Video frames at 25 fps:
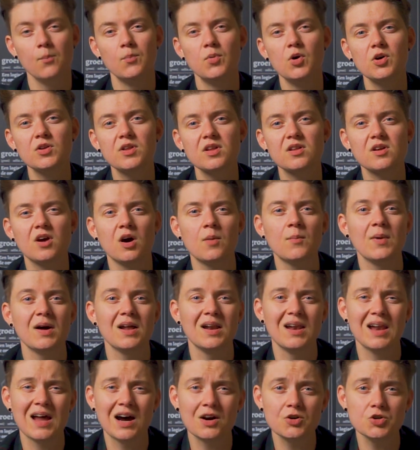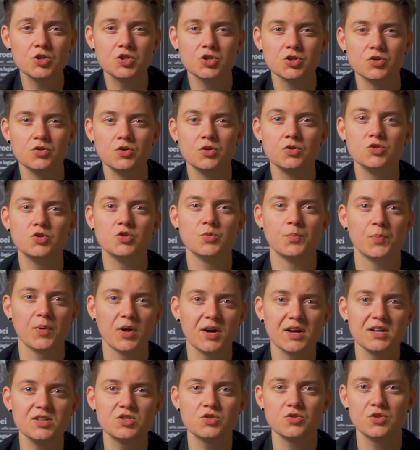Bol.com allows you to
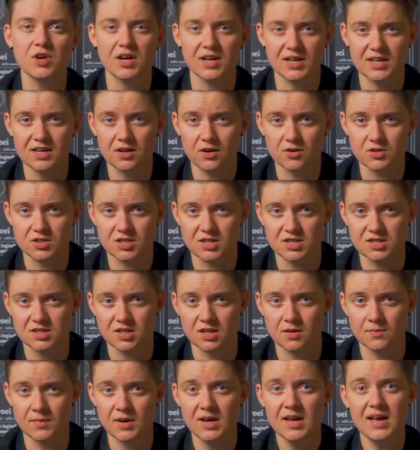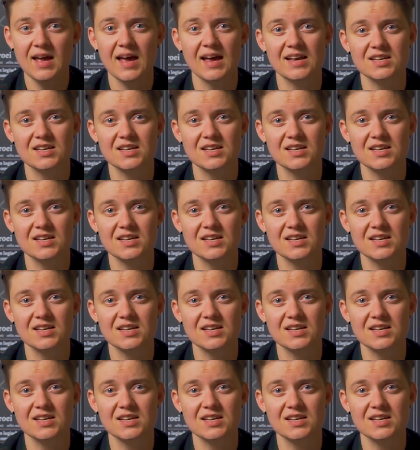plug into their ecosystem